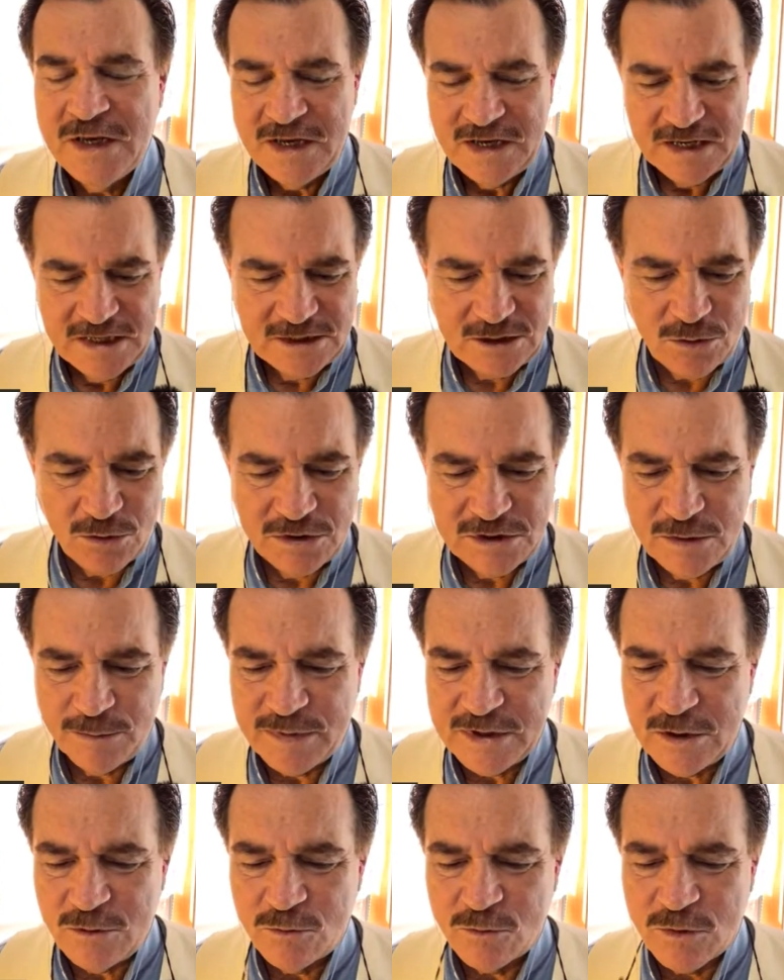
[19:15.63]
It's going to
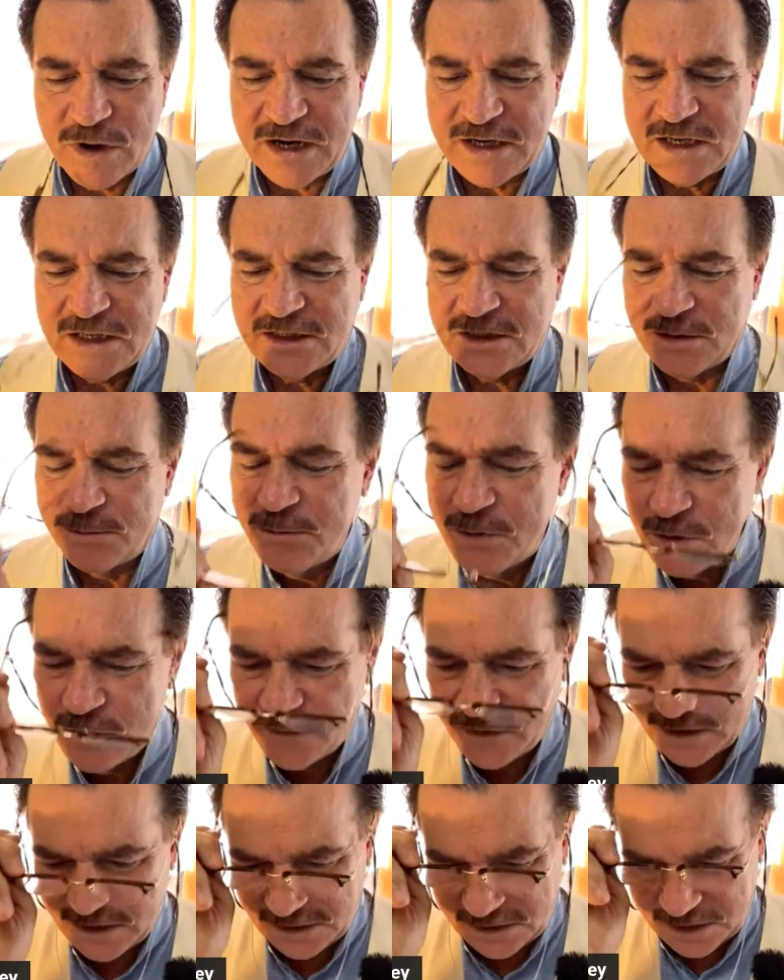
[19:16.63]
be ready to
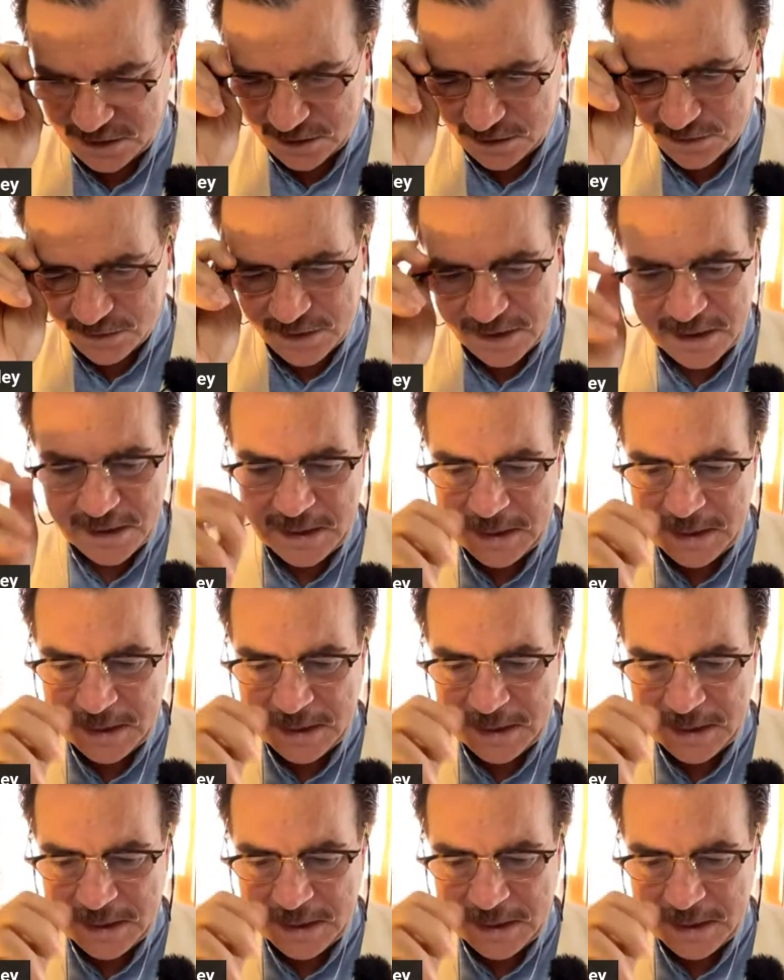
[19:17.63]
move into